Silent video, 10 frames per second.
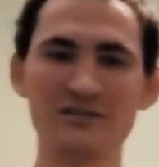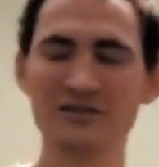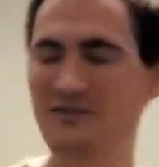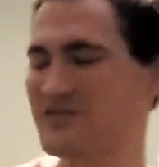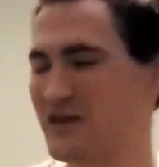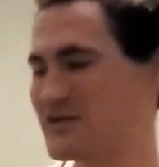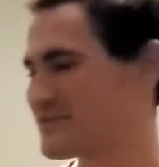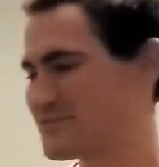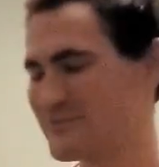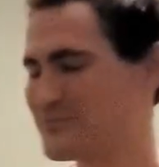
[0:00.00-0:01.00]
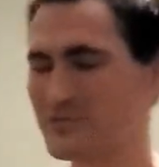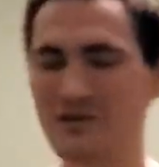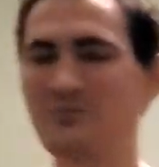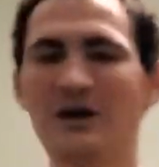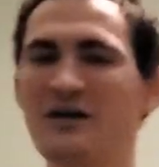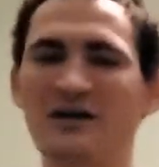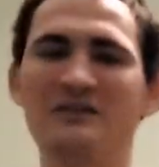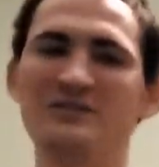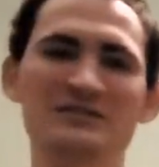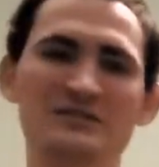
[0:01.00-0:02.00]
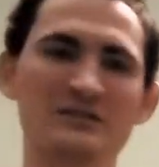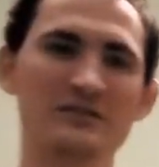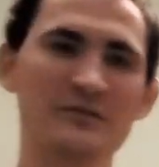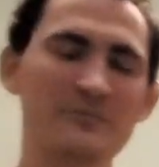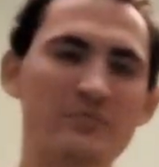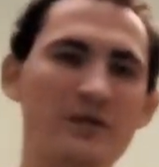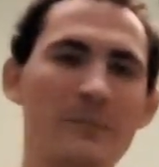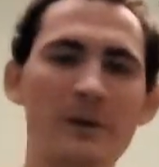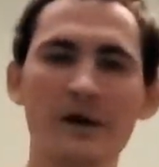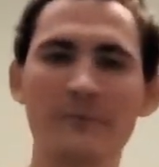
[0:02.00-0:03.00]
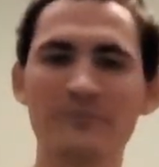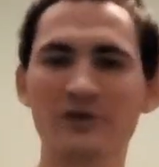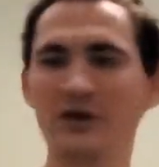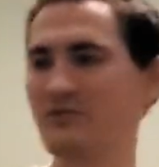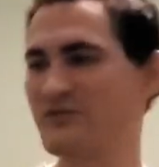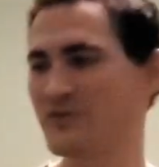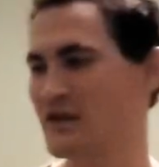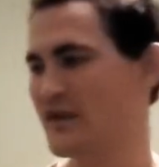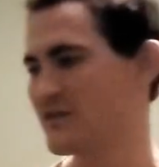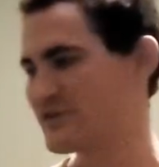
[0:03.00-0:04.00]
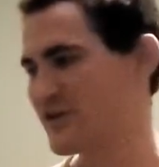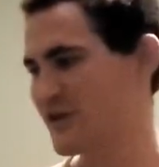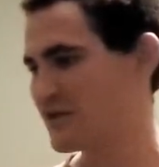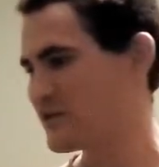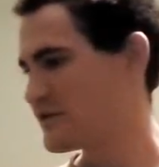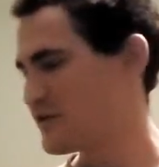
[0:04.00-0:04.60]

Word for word: It's like, come on. But, you know, it's just like, that's how, like,